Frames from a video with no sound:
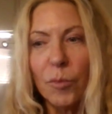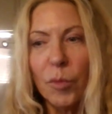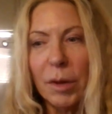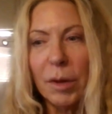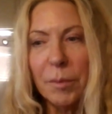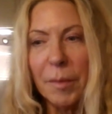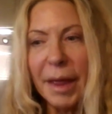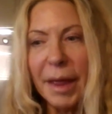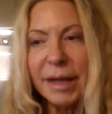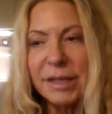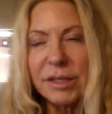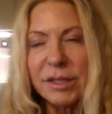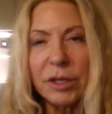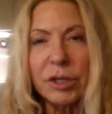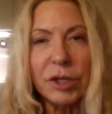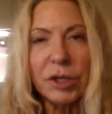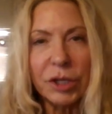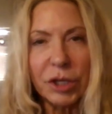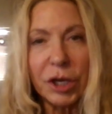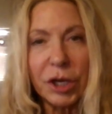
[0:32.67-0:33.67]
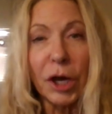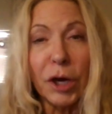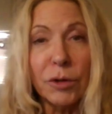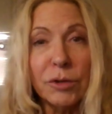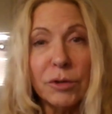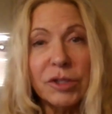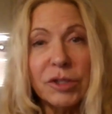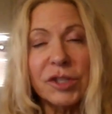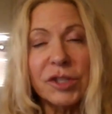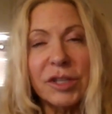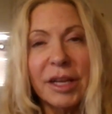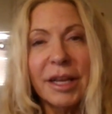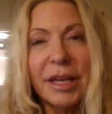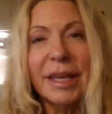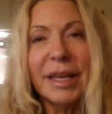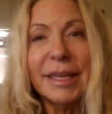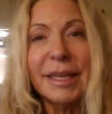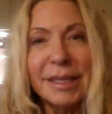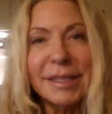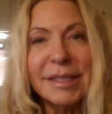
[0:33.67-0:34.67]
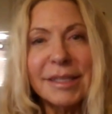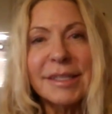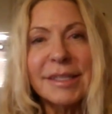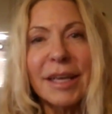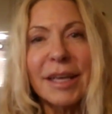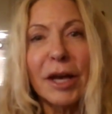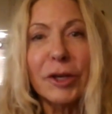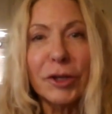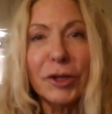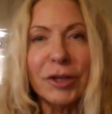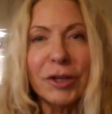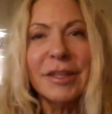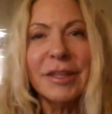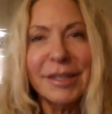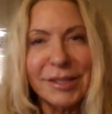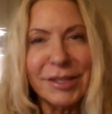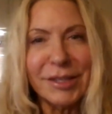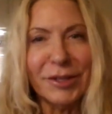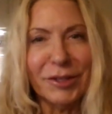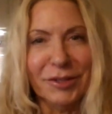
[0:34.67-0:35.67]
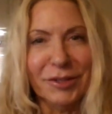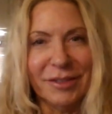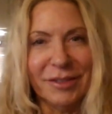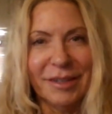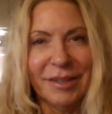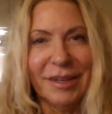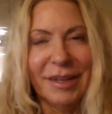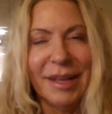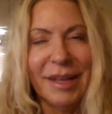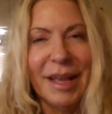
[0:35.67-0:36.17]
what makes a good coach is a good listener.